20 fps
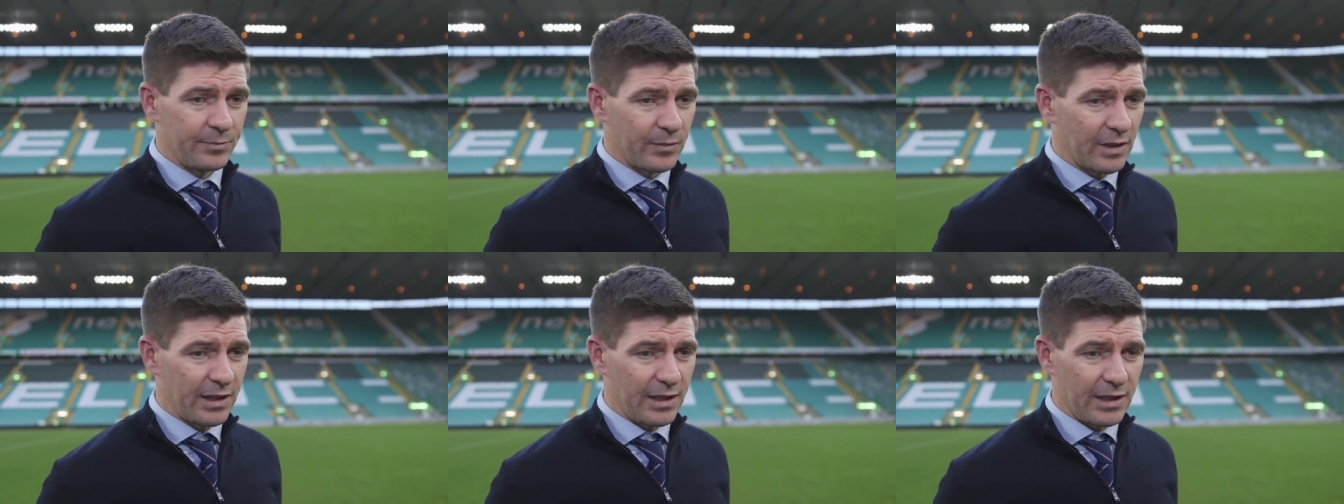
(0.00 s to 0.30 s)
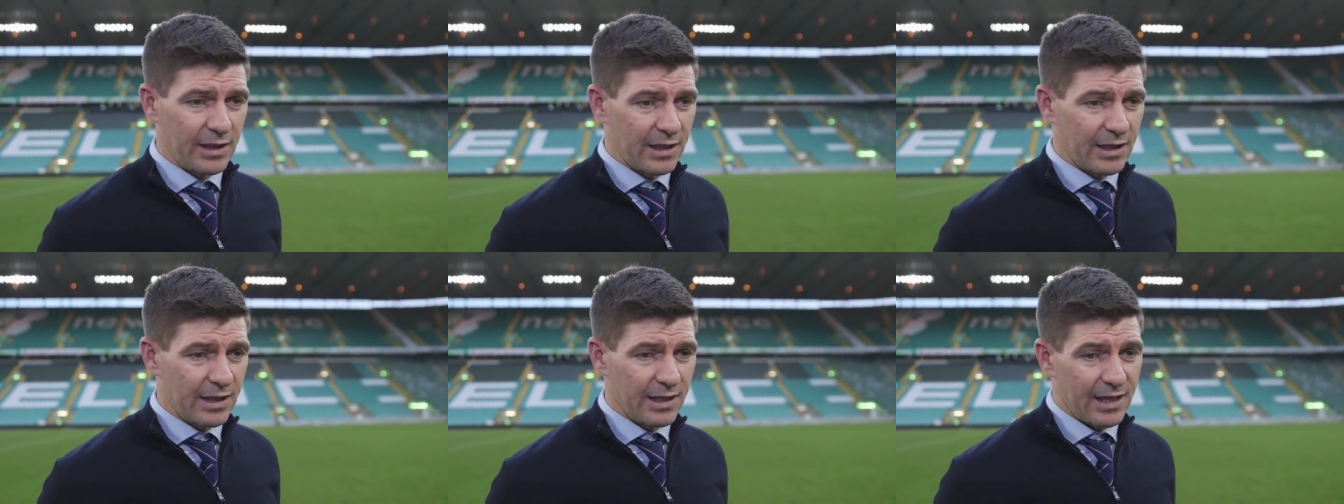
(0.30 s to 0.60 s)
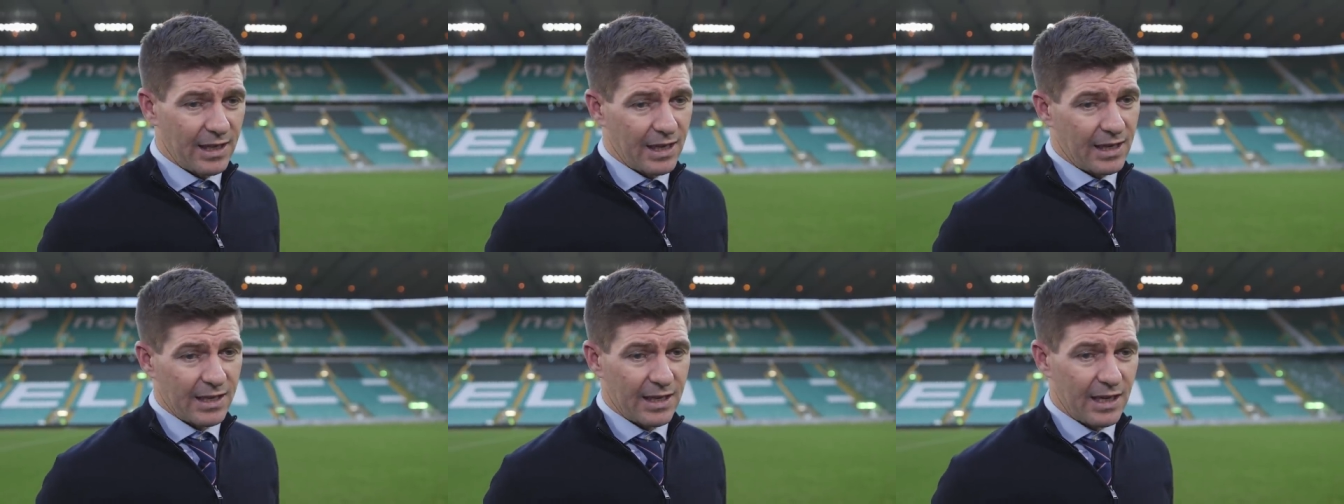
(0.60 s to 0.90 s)
And
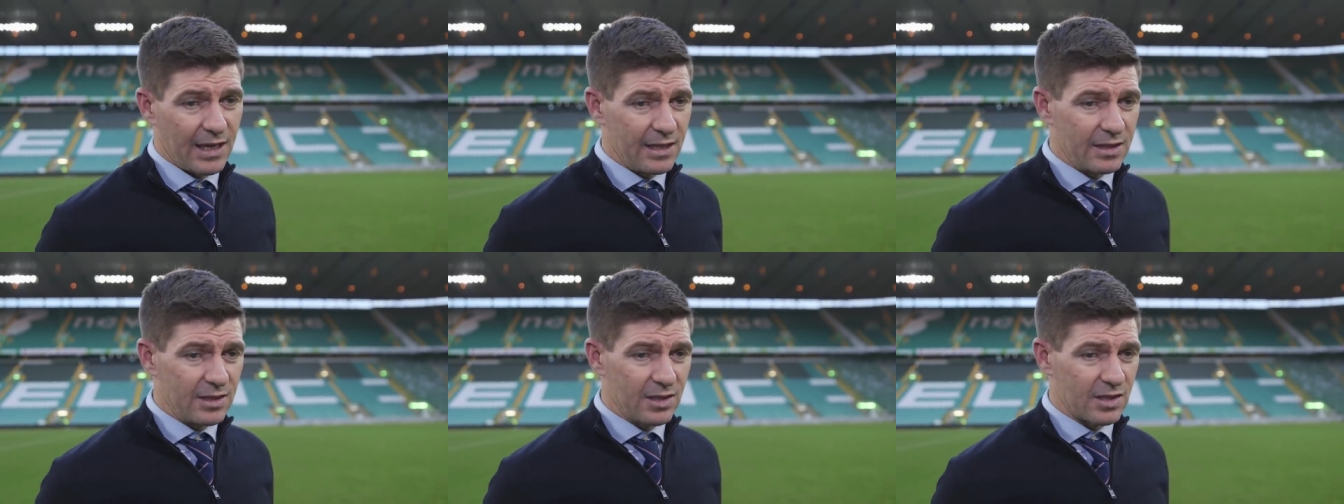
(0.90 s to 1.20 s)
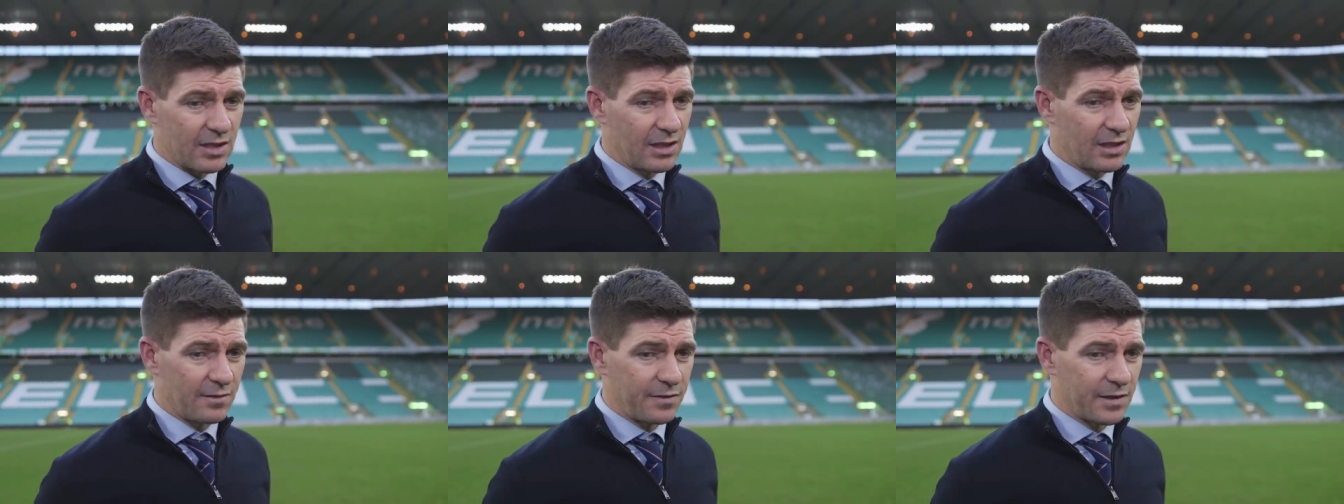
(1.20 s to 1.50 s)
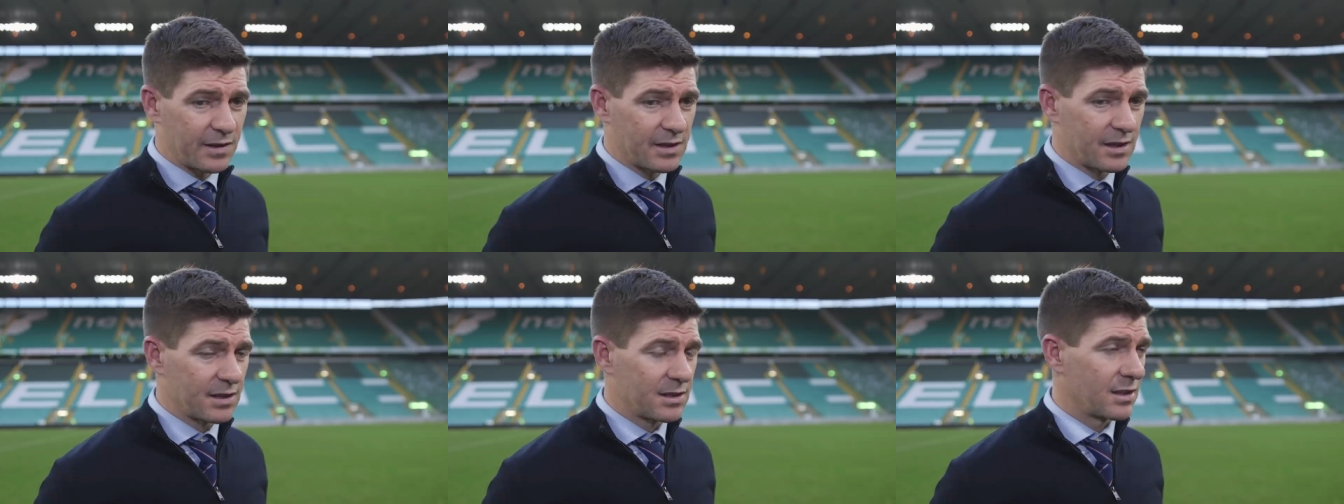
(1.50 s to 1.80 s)
again, you've seen a
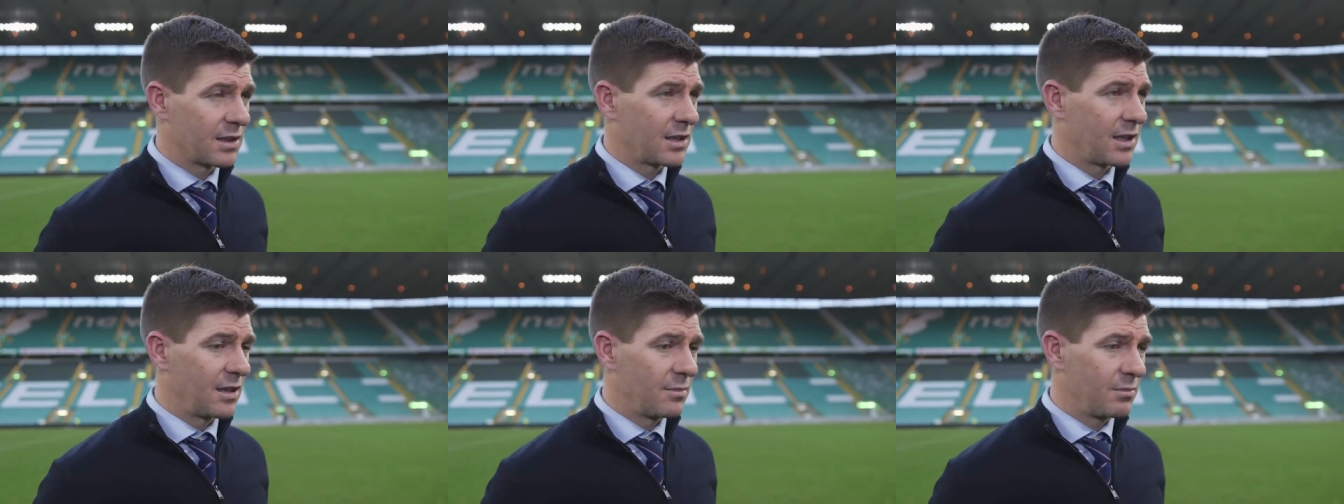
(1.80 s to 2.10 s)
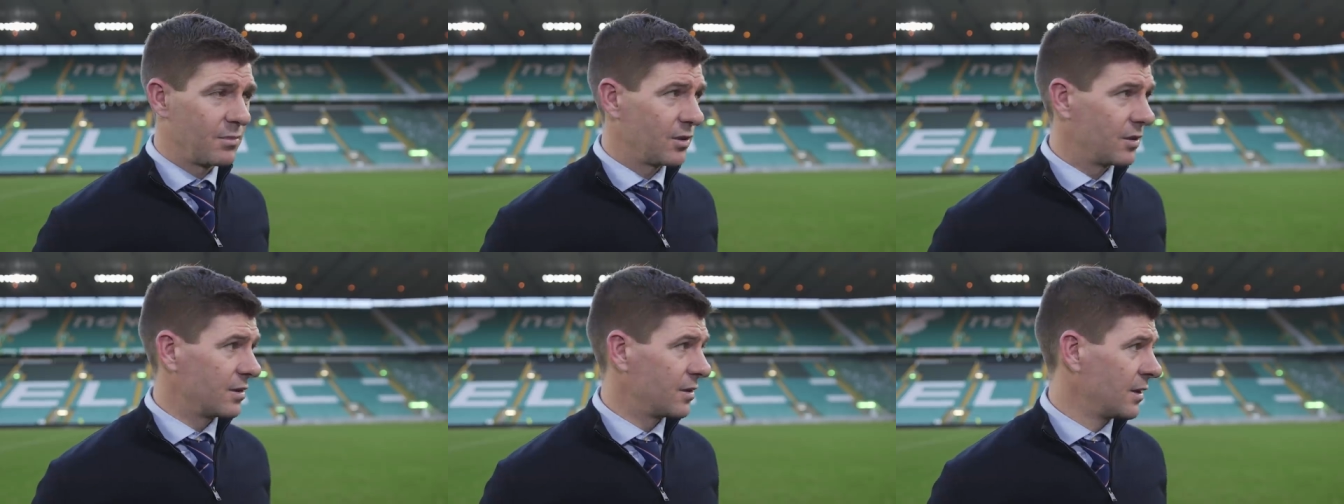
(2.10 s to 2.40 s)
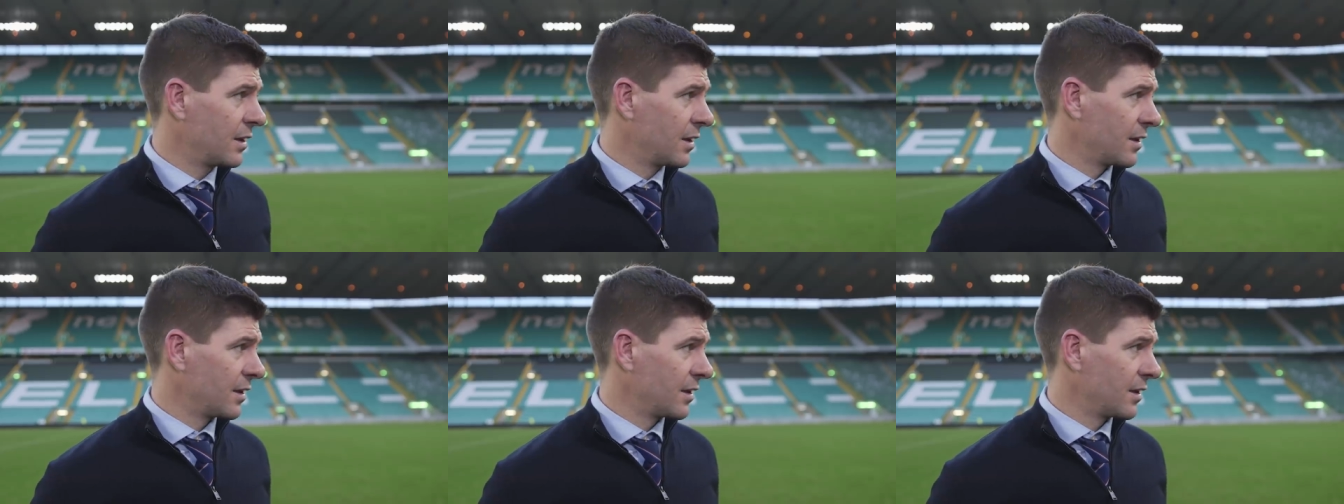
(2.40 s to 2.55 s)
fantastic game, but